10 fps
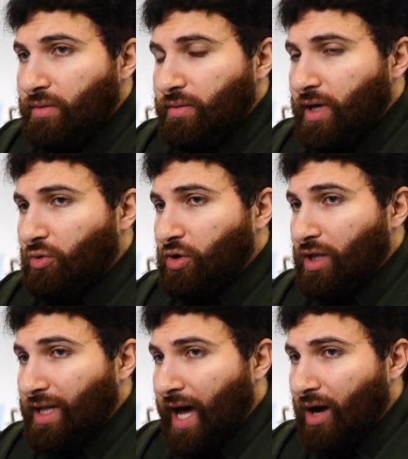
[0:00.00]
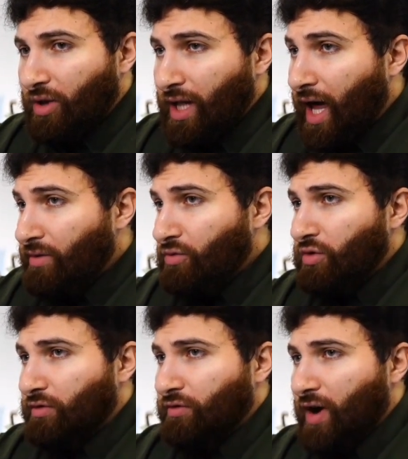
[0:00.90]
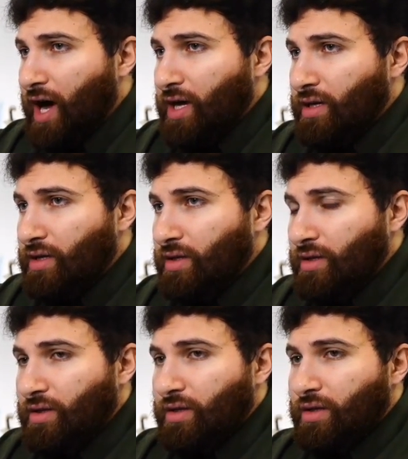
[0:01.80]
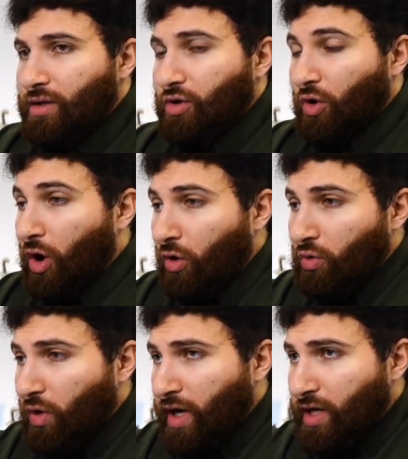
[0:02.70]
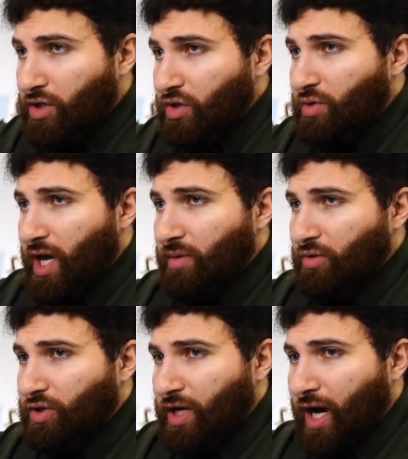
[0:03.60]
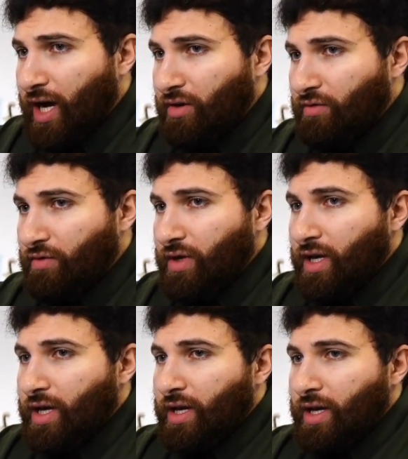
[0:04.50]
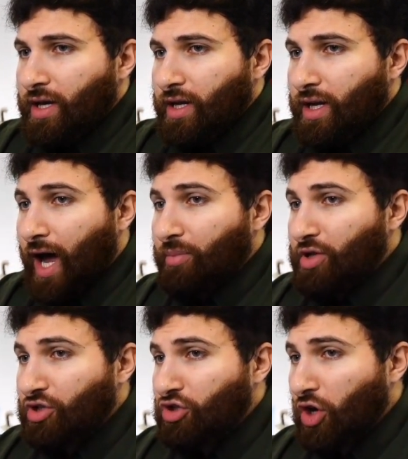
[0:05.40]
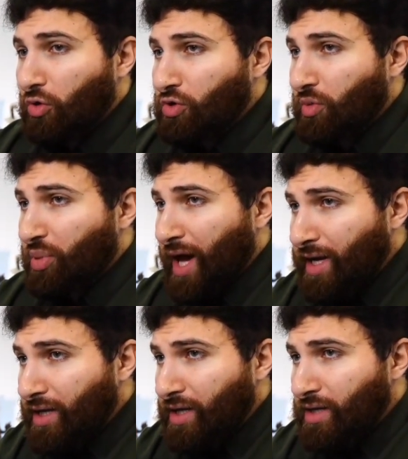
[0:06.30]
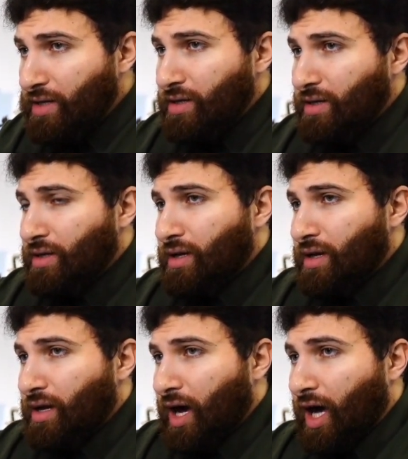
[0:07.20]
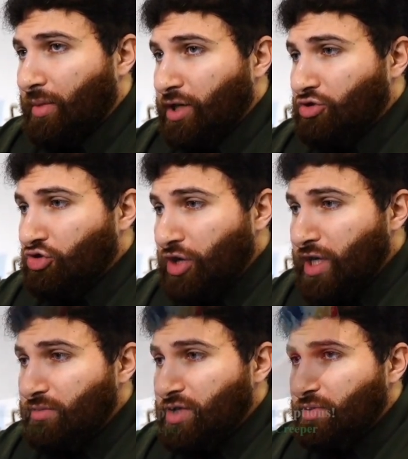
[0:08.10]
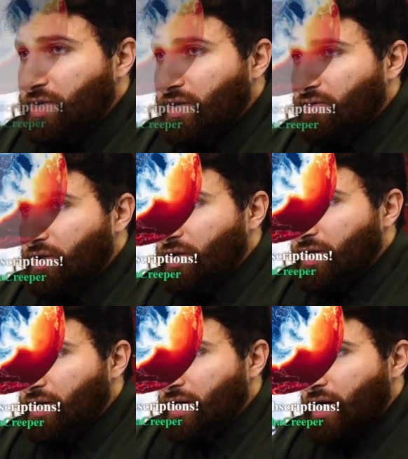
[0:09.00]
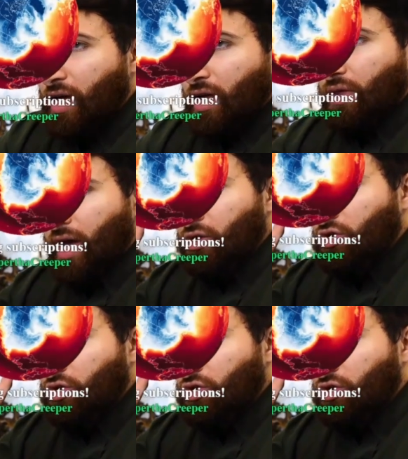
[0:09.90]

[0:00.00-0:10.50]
it will allow a lot of you to find your own way to be able to kind of not be so dependent on my streams specifically. Thank you